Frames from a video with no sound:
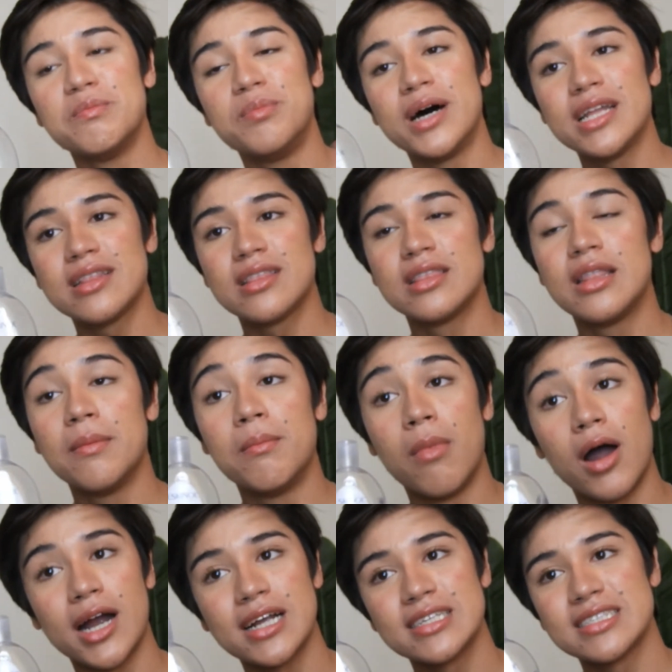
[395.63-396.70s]
But the
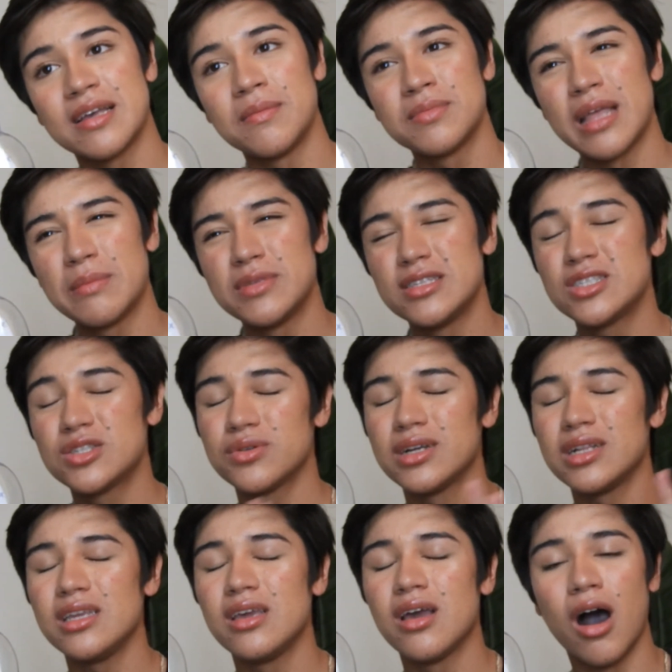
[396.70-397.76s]
mark, sometimes it's
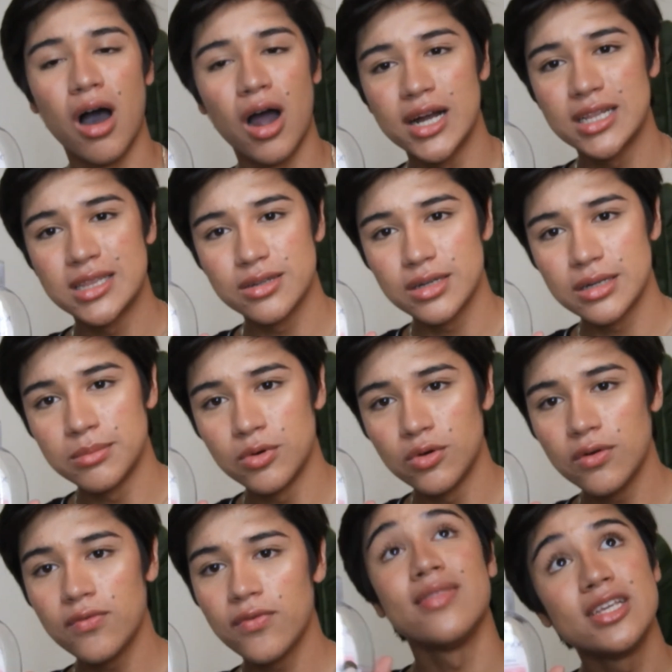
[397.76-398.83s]
really hard to
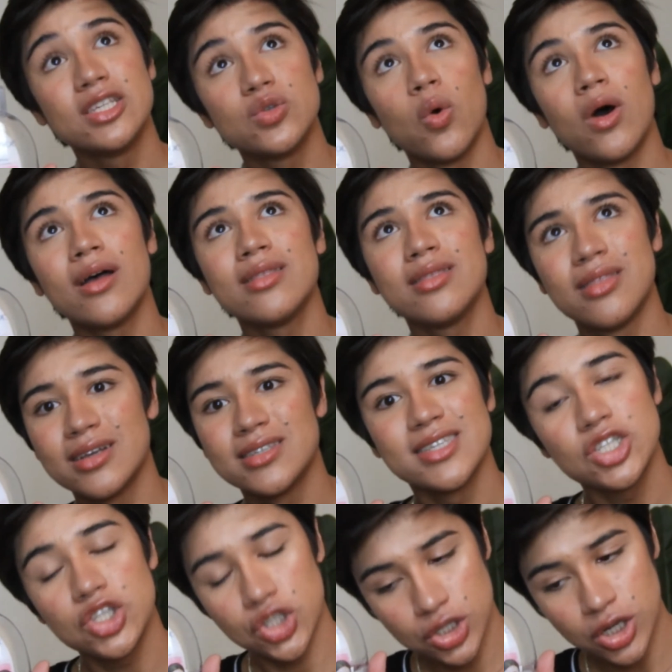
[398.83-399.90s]
remove, and this one does
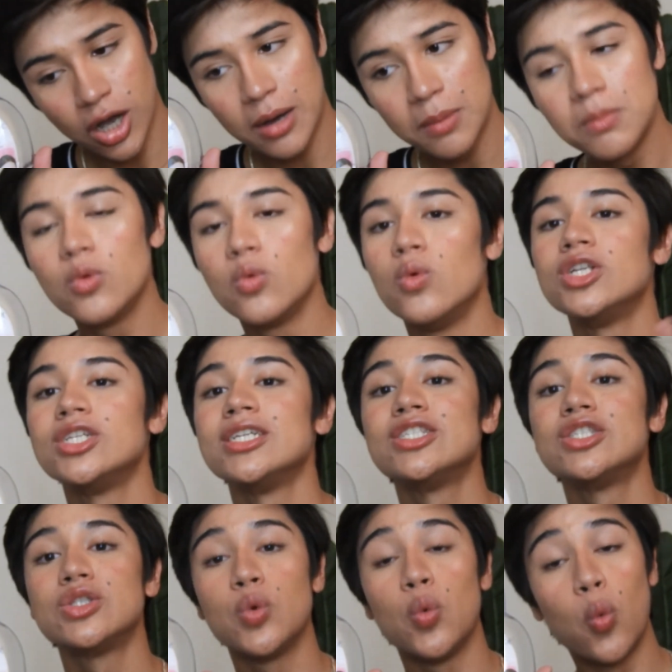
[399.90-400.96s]
its job, which
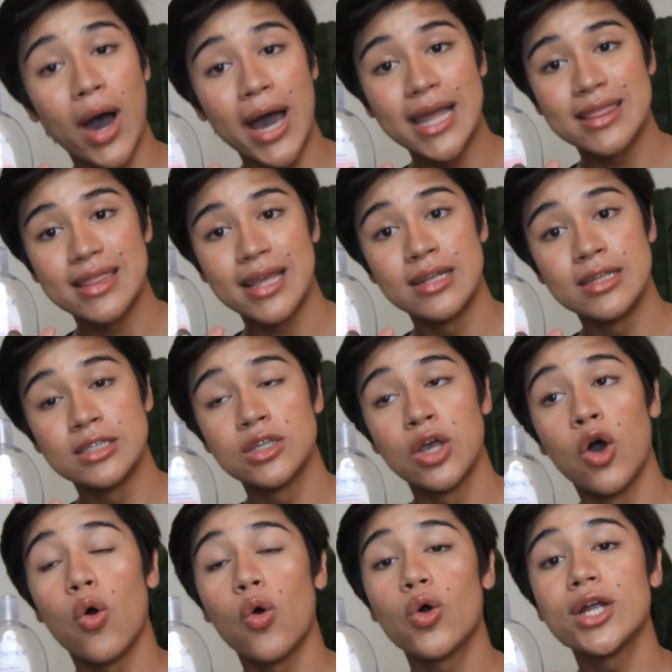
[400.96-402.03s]
is to whiten
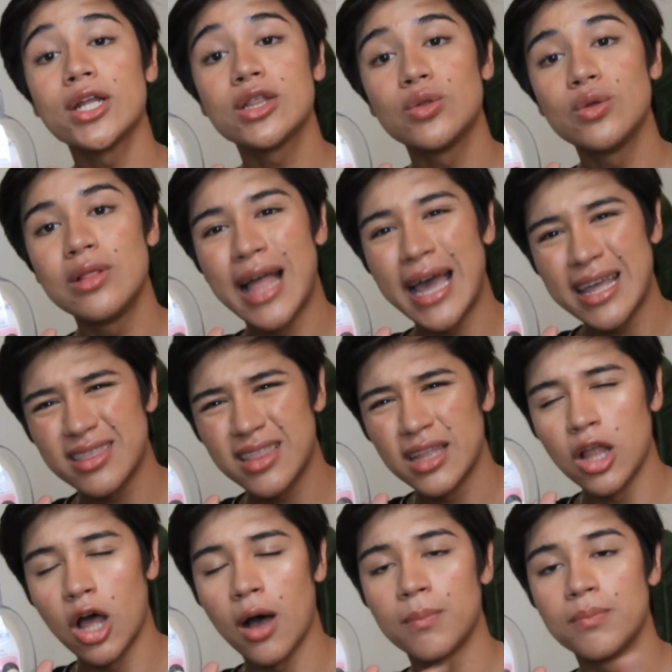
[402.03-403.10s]
or to
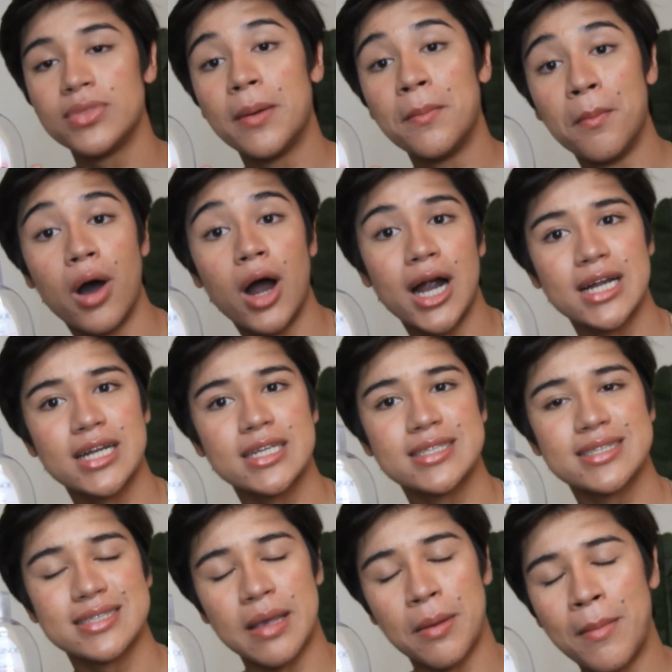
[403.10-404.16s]
lighten up the marks
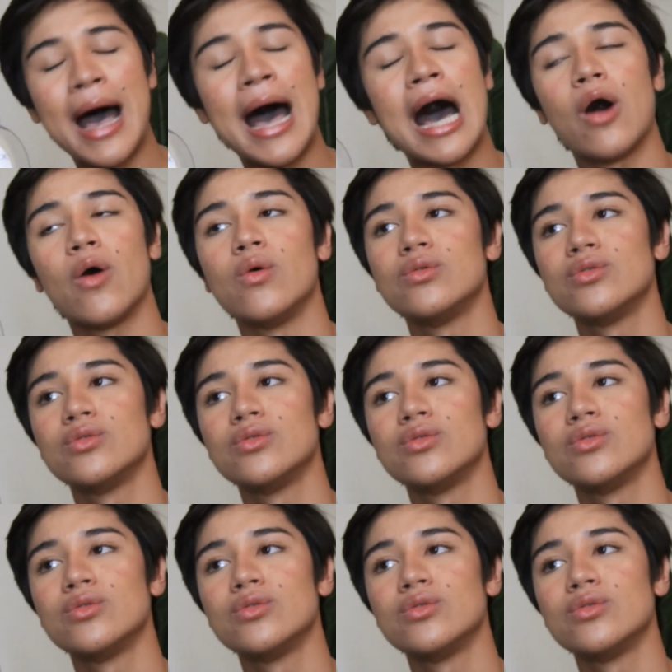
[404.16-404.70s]
somehow.